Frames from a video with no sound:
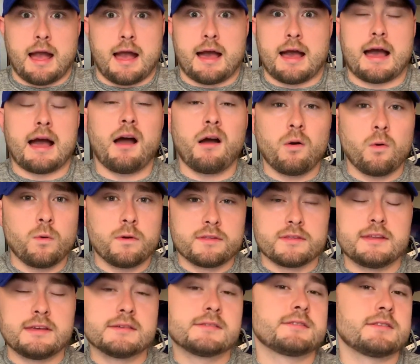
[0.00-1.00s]
how
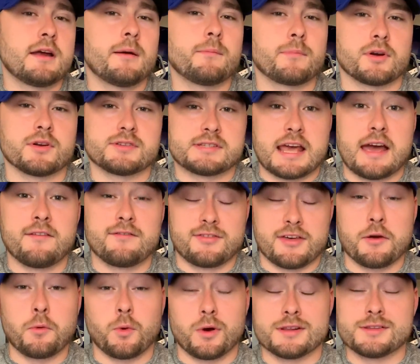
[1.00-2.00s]
would these numbers have
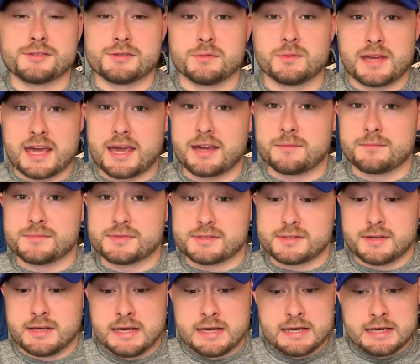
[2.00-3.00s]
they won 2
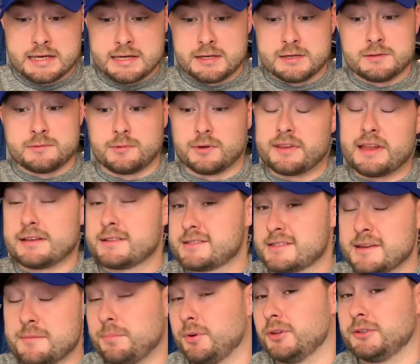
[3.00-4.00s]
games? Well, that's
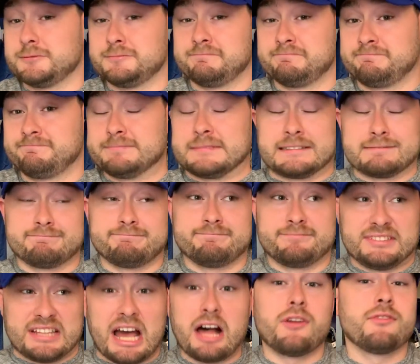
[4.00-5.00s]
simple.
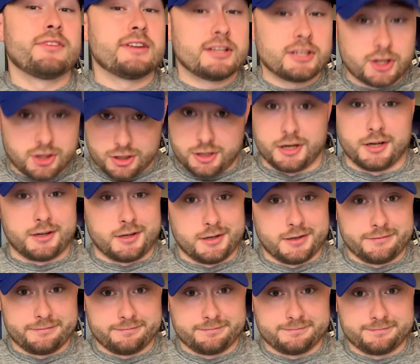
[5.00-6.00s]
Dalvin Cook.
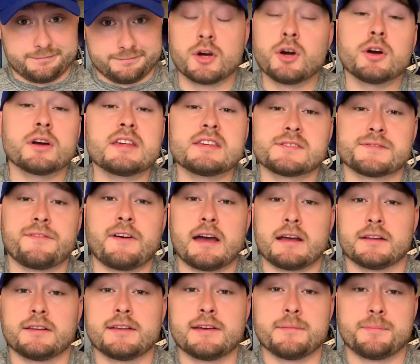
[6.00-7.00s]
Cook has
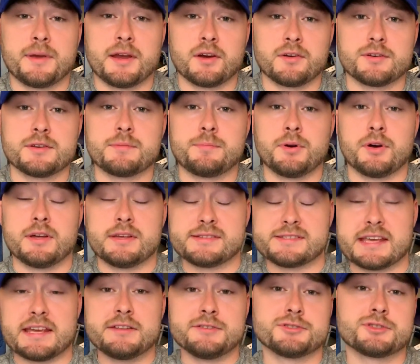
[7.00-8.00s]
finally appeared to put
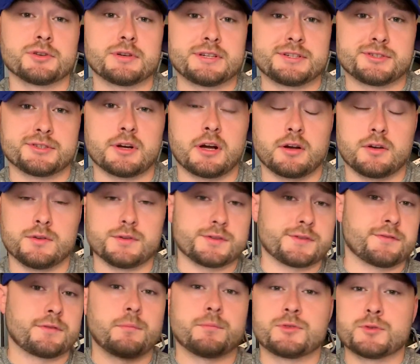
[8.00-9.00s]
his injury struggles
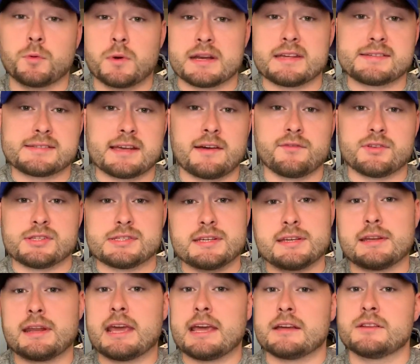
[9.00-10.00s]
from
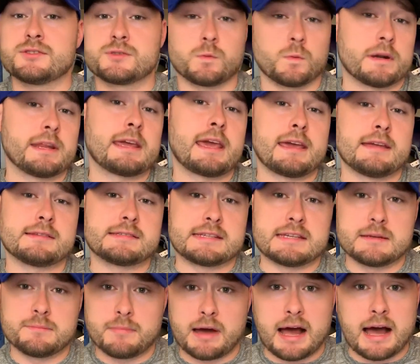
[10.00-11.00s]
2017 and
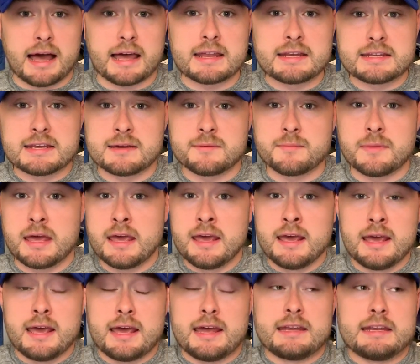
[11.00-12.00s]
2018 behind him,
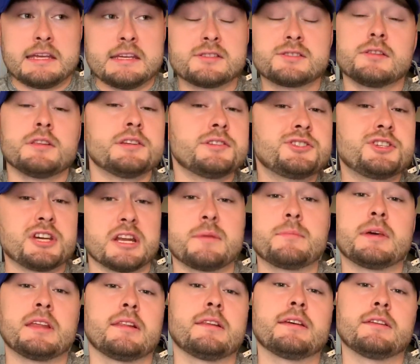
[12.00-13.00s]
and he's
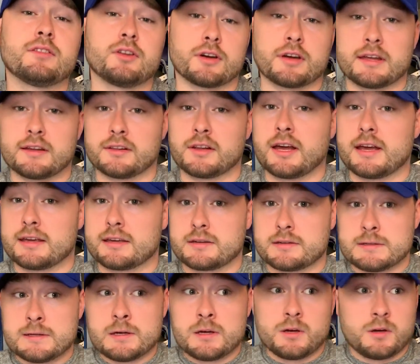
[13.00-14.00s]
legitimately looking like
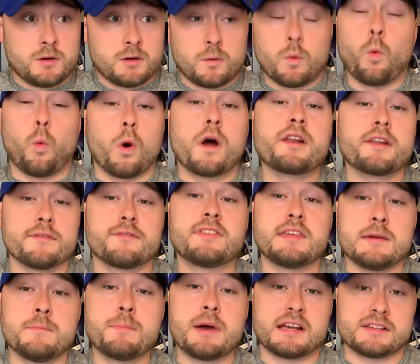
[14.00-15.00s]
one of
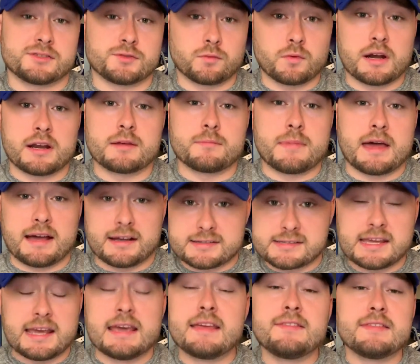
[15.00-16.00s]
the best running
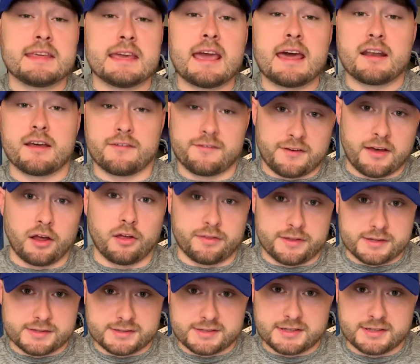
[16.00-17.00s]
backs in the NFL
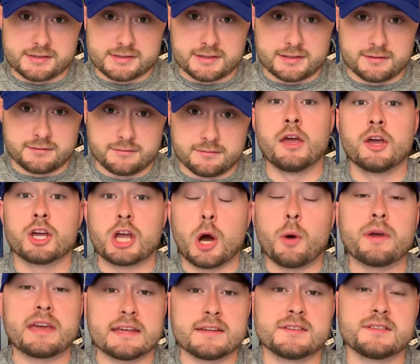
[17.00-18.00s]
this season.
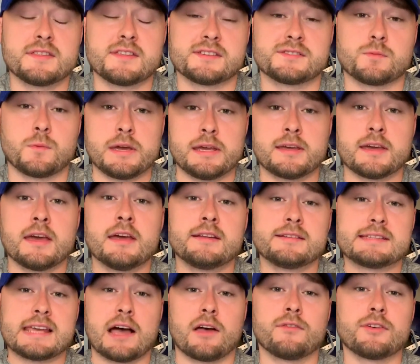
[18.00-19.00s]
Going into this week,
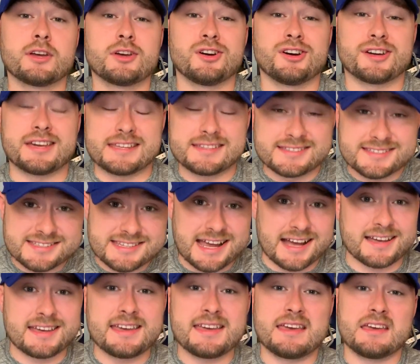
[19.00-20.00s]
Dalvin Cook is
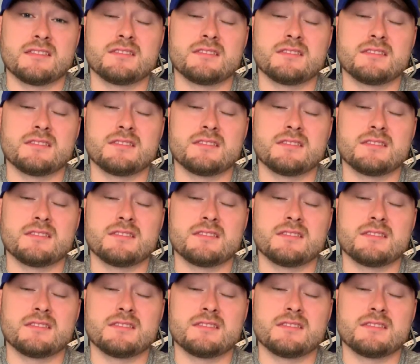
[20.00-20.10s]
second